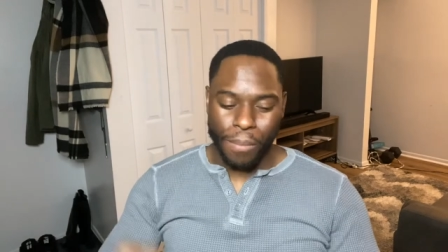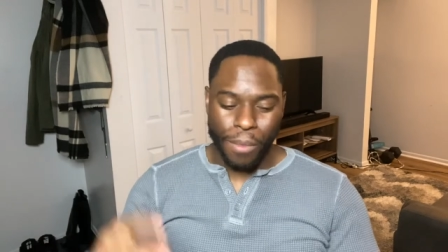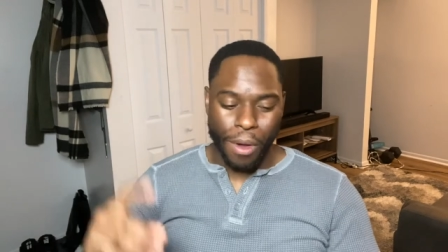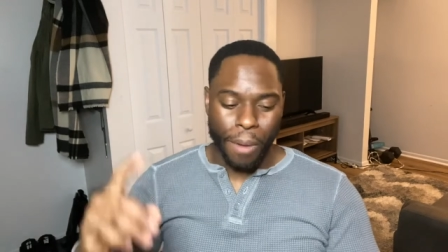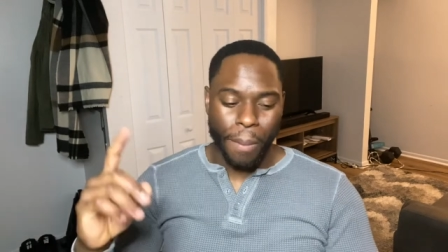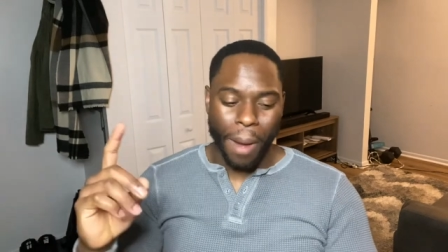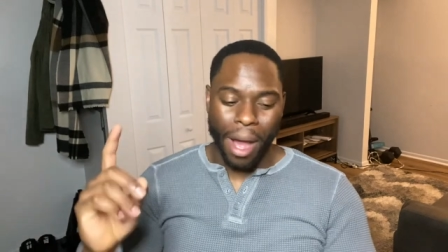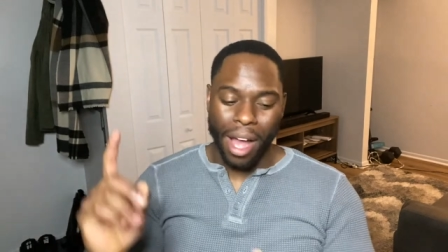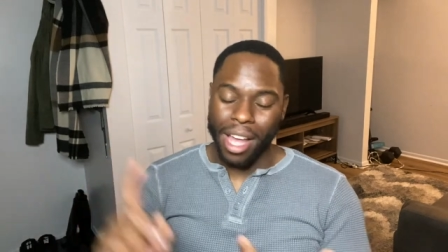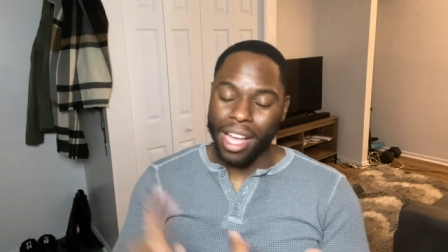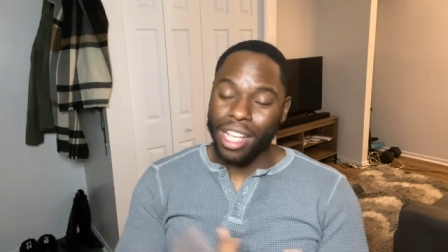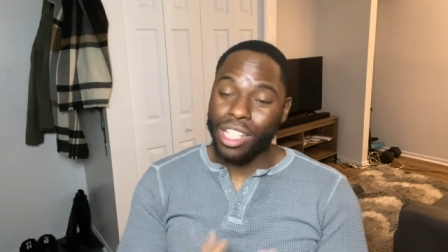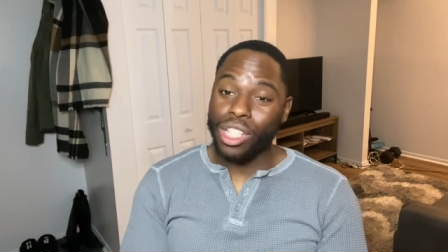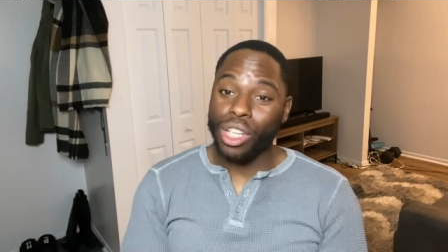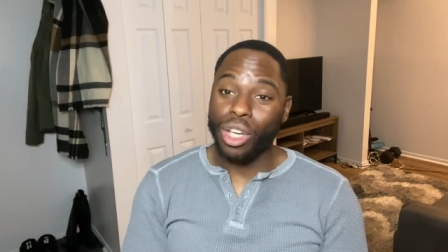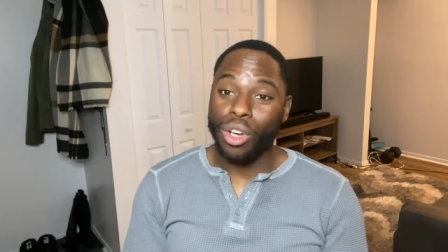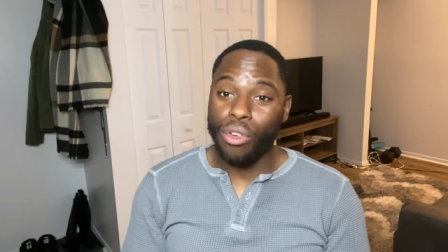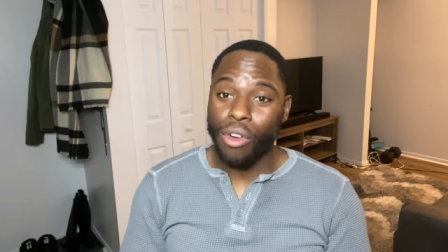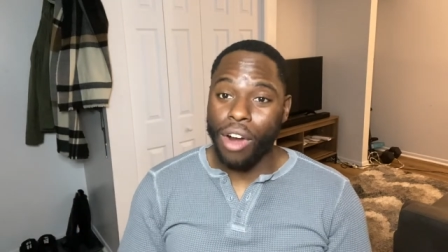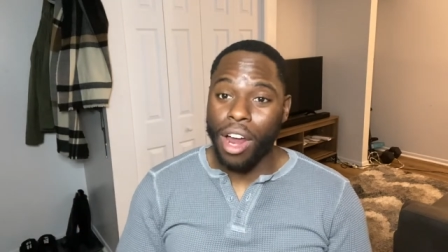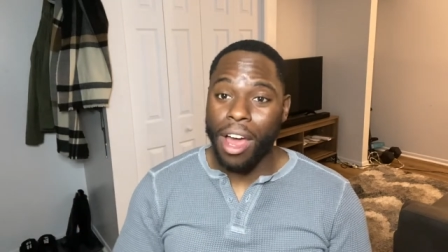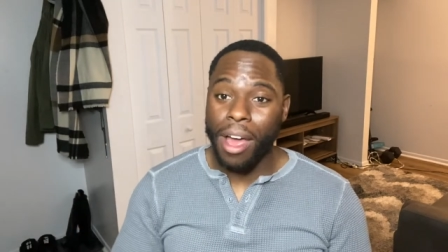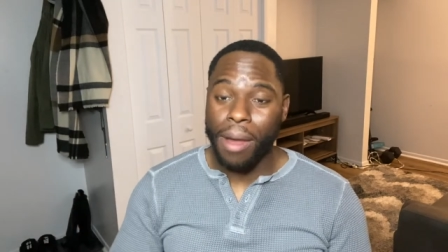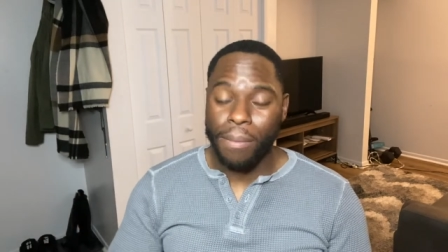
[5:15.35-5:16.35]
on my
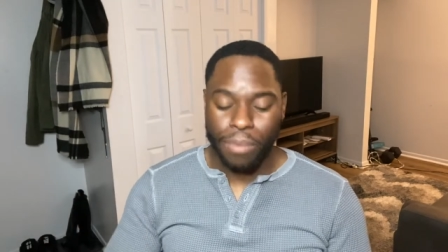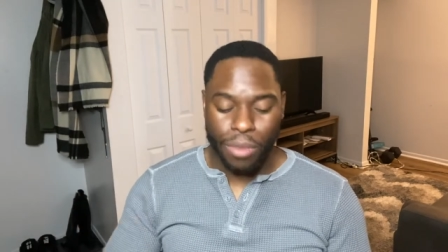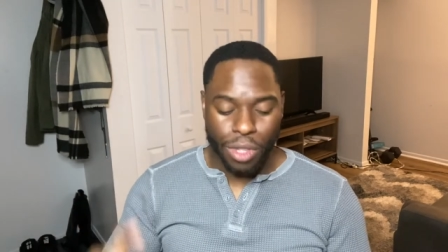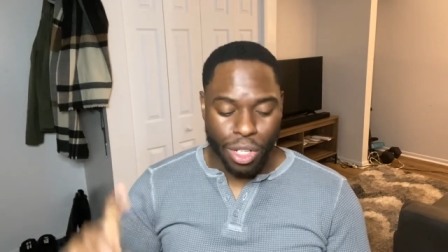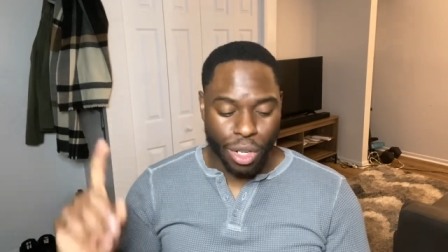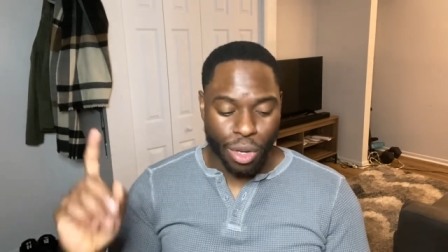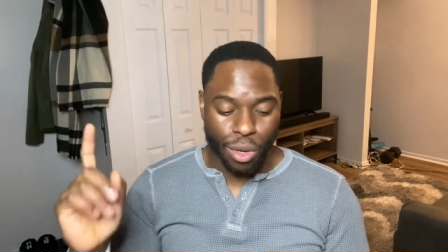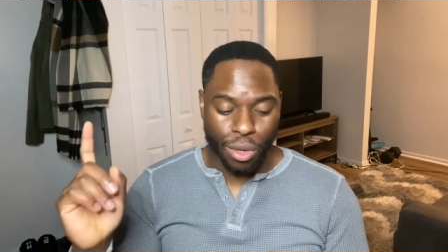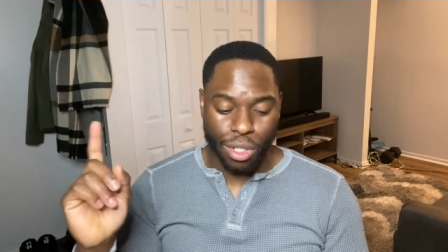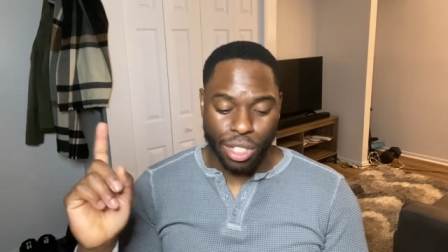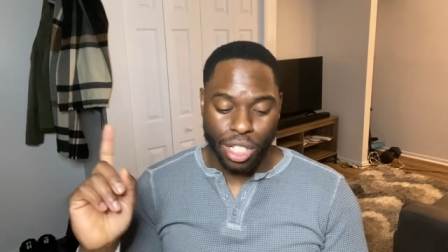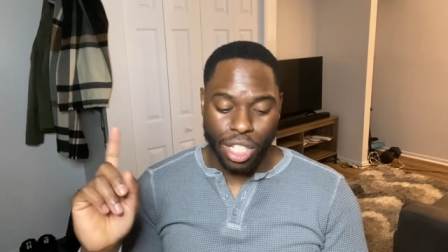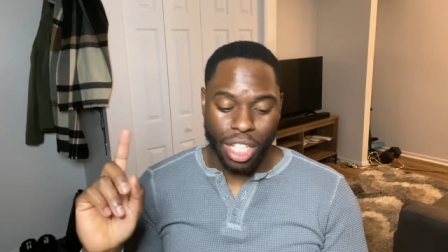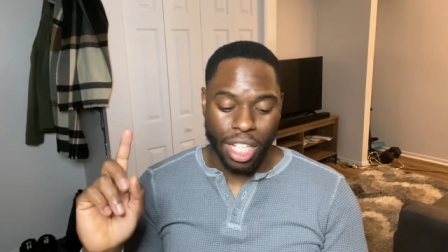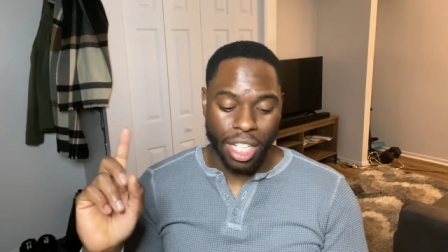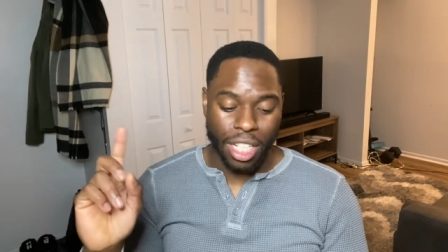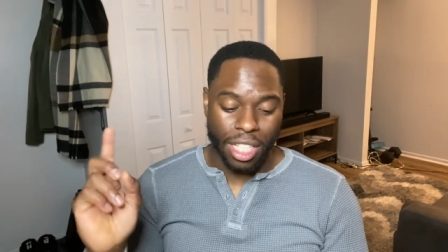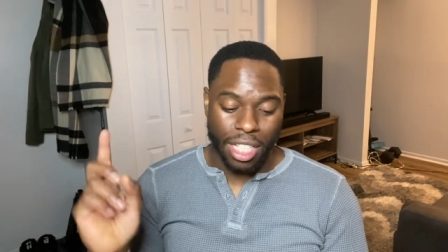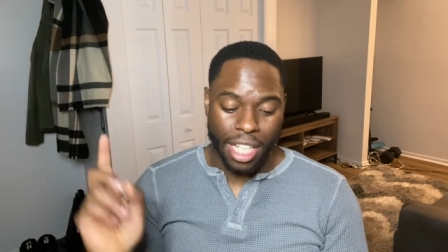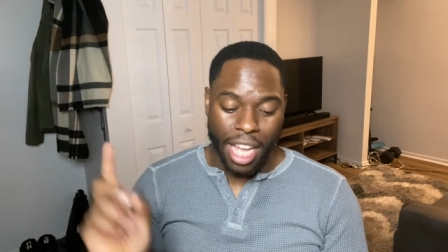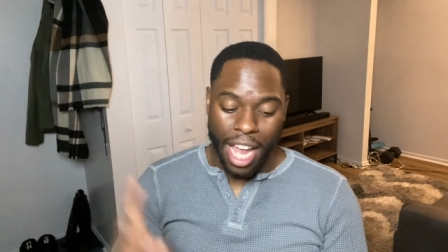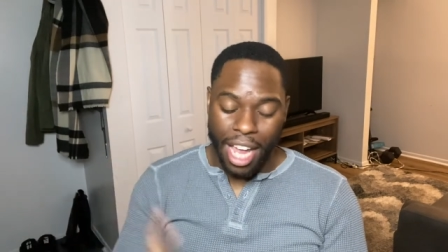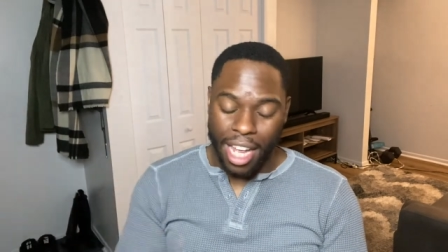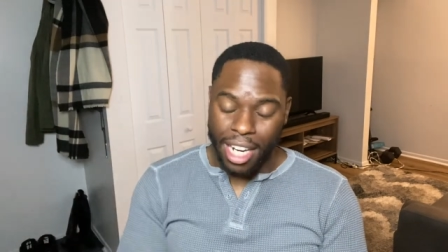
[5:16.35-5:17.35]
Instagram. You're gonna see
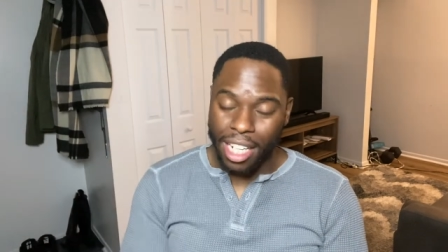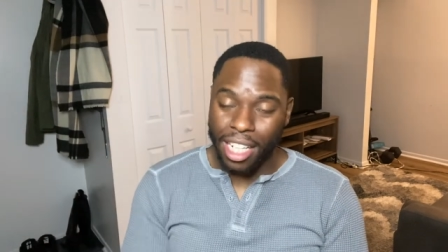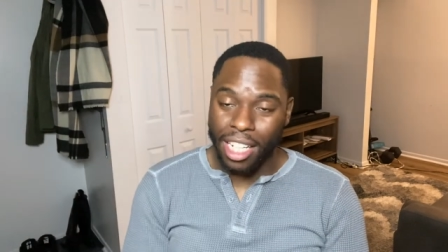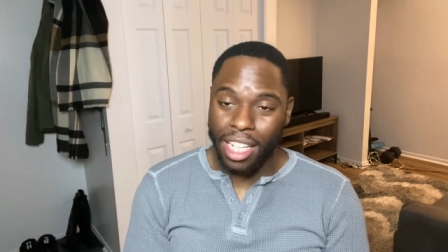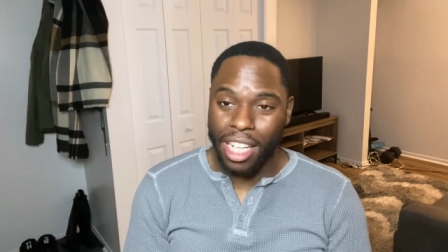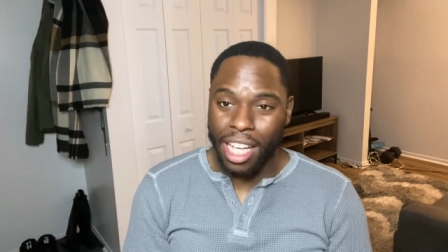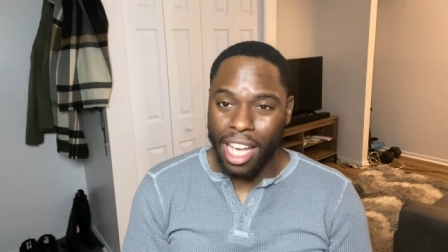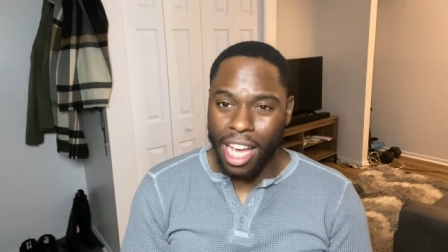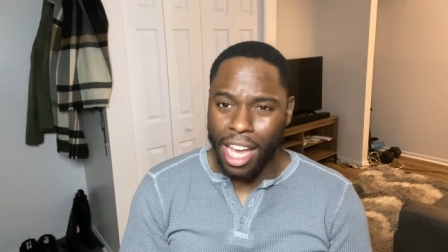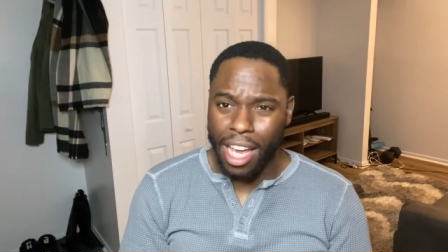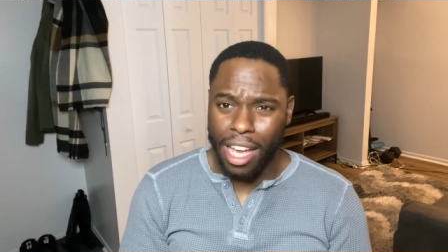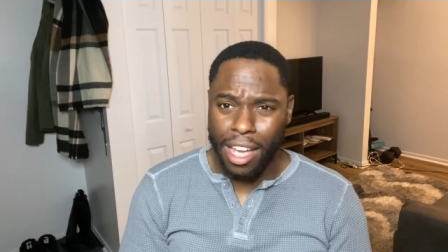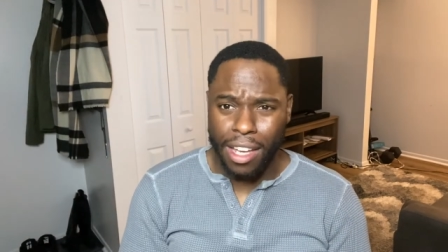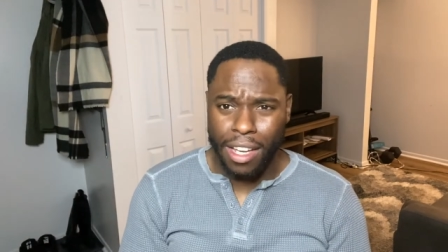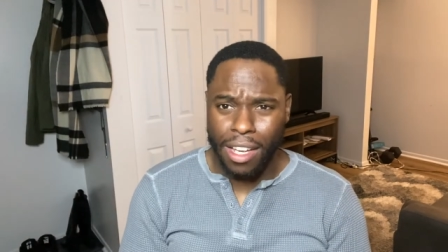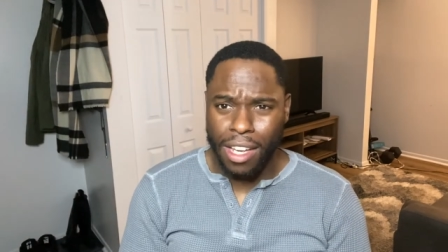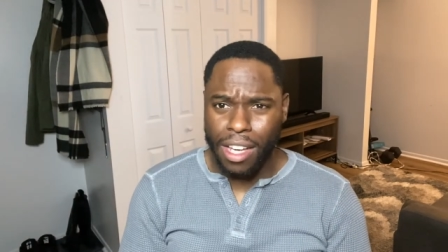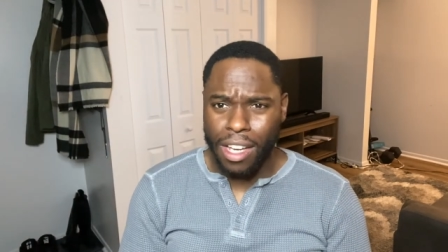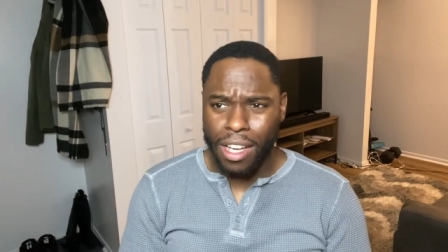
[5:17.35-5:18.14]
Danny K.